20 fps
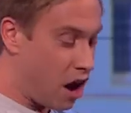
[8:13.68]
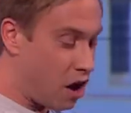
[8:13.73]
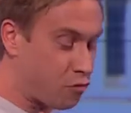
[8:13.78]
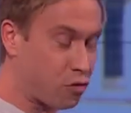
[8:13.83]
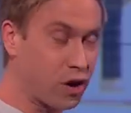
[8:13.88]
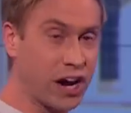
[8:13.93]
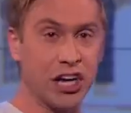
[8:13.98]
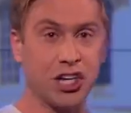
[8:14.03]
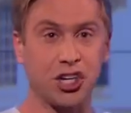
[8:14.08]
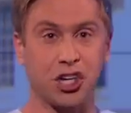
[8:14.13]
can't
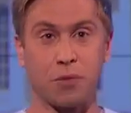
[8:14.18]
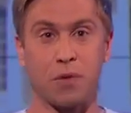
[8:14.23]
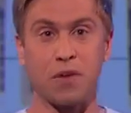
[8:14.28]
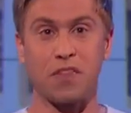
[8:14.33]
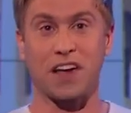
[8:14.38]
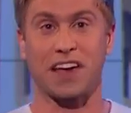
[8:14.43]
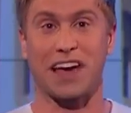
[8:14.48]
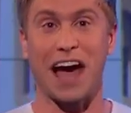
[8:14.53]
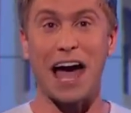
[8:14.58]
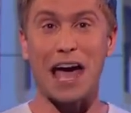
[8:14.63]
reach you with
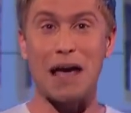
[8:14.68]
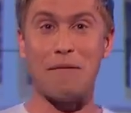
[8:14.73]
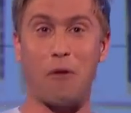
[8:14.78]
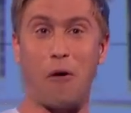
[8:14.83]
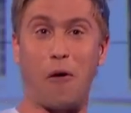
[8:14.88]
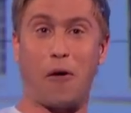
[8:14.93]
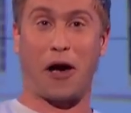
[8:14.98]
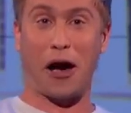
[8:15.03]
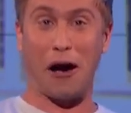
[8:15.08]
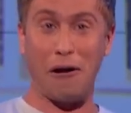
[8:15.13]
the
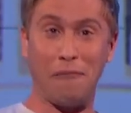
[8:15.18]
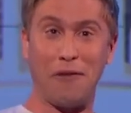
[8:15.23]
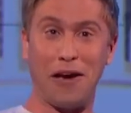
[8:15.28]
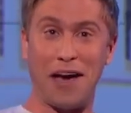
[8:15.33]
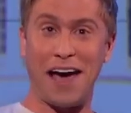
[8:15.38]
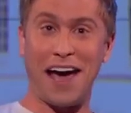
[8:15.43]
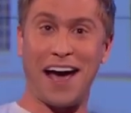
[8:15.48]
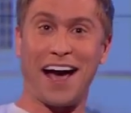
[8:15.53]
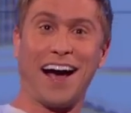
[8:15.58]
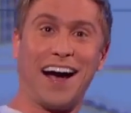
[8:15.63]
cable, come
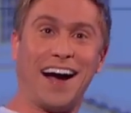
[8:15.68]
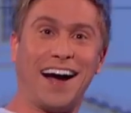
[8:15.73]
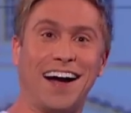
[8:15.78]
here.